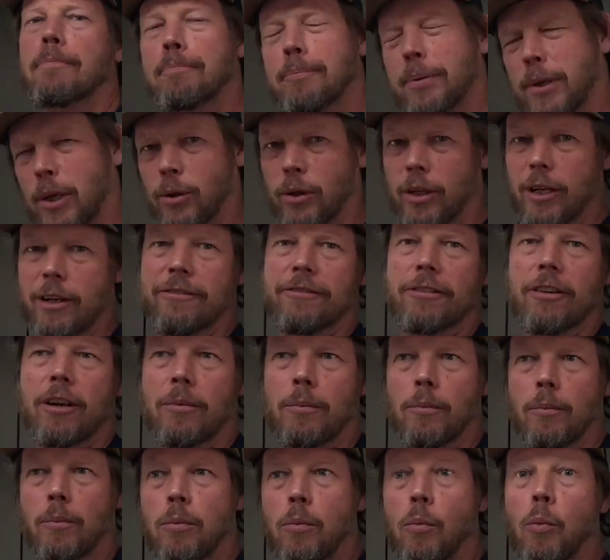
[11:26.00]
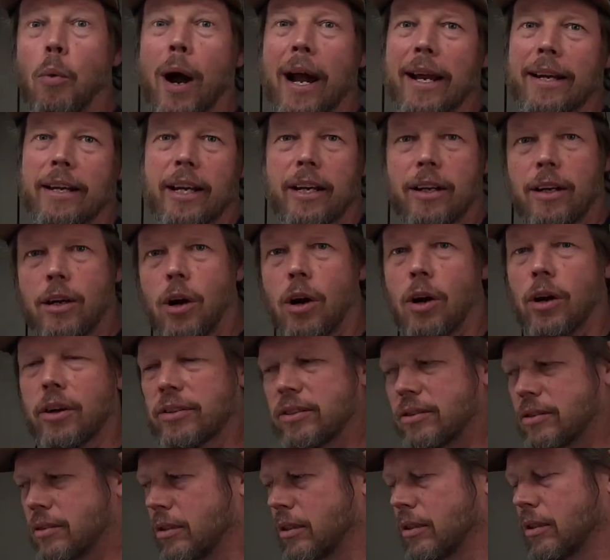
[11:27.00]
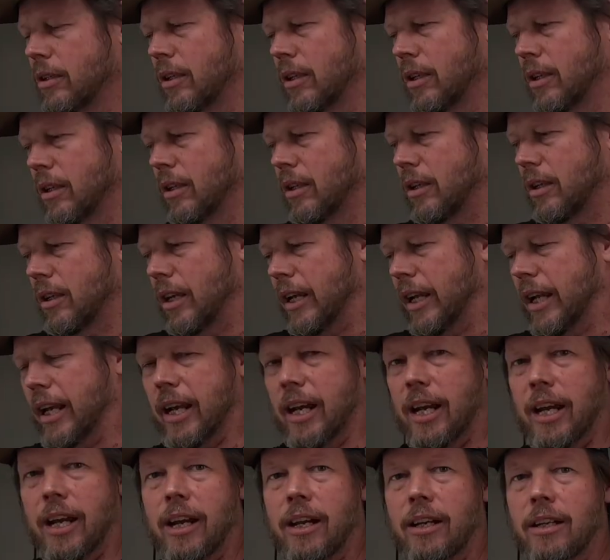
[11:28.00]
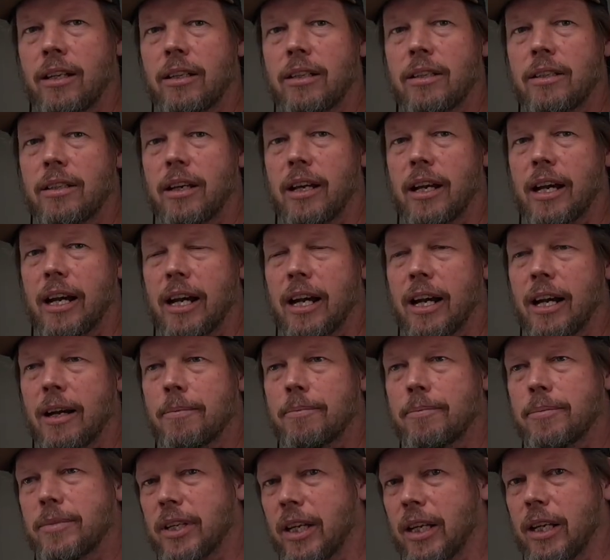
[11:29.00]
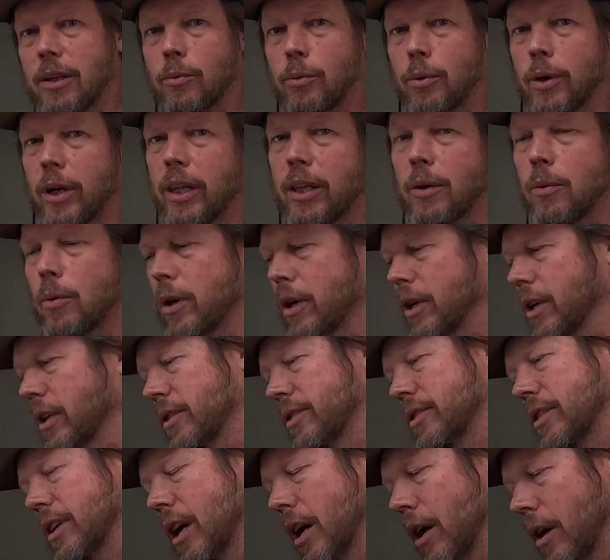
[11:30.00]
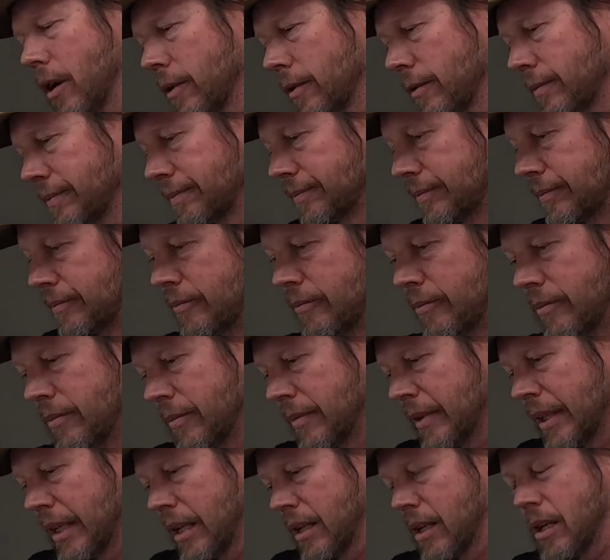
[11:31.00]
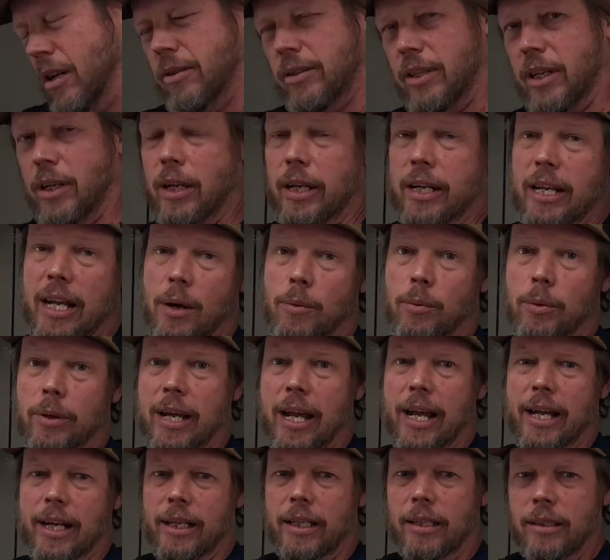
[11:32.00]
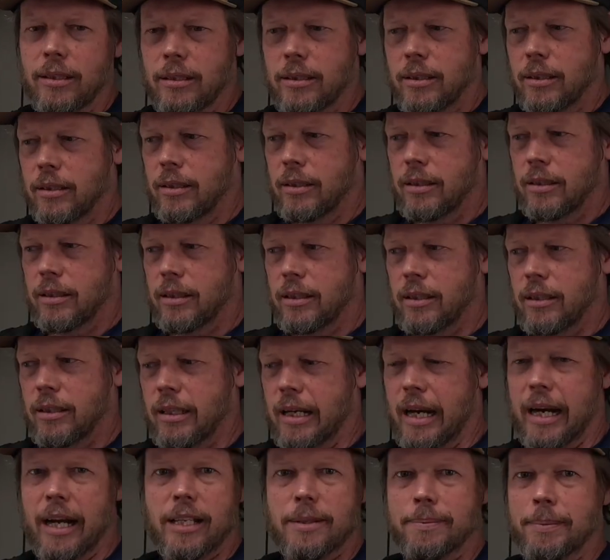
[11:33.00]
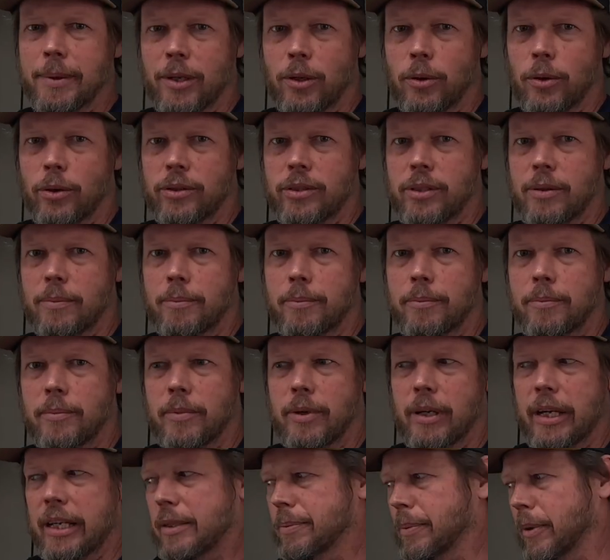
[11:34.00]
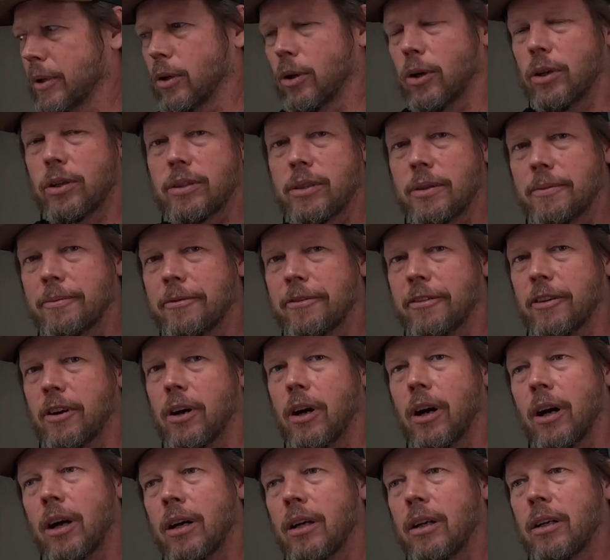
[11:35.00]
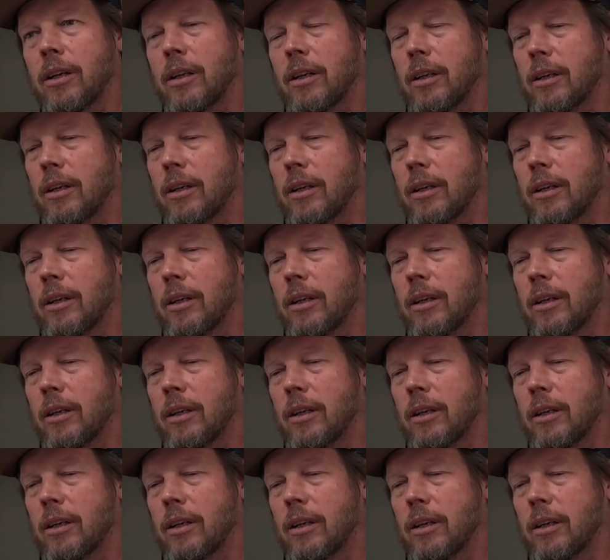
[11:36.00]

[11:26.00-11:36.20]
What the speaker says: purely from weight and cost. And Dee really wanted it, so I was like, okay, we'll get it. And it's been awesome. It's been awesome for